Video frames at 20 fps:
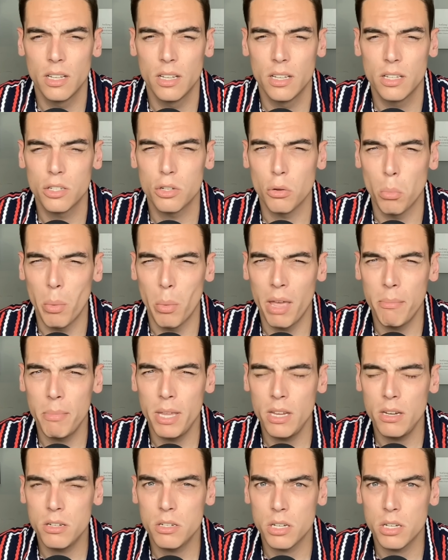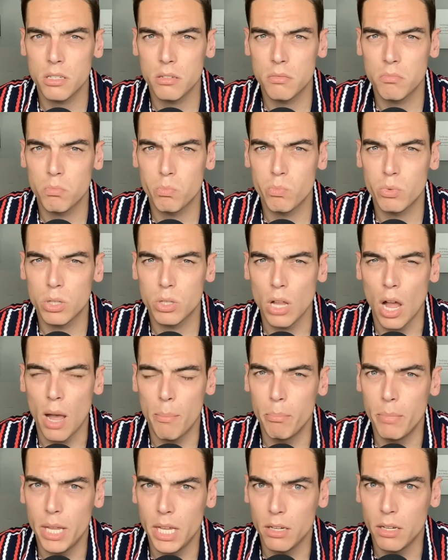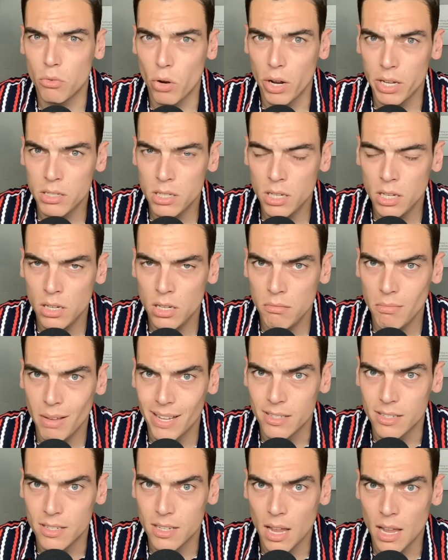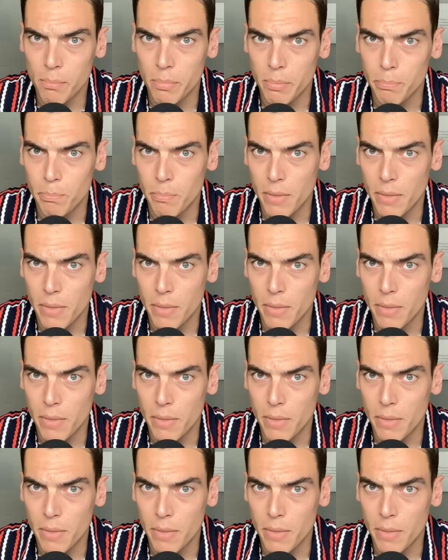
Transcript: So maybe just stop being crazy and stop